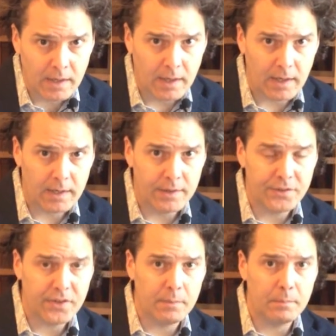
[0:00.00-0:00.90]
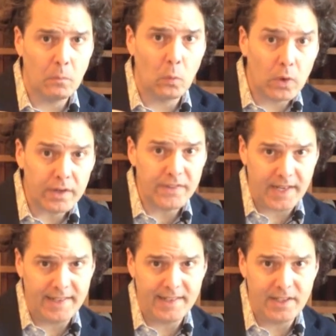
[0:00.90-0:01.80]
uh, some work that
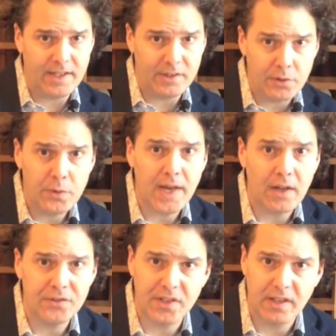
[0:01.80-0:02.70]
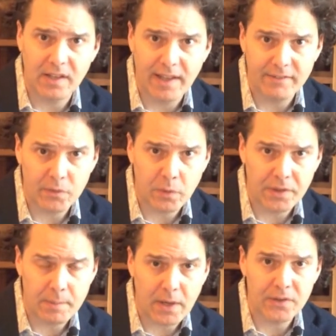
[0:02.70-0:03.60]
I did in 2011
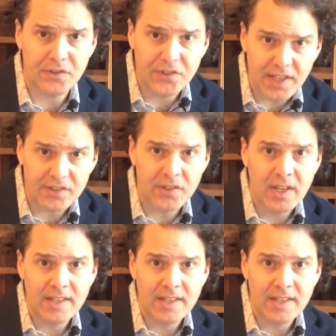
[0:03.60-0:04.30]
with about six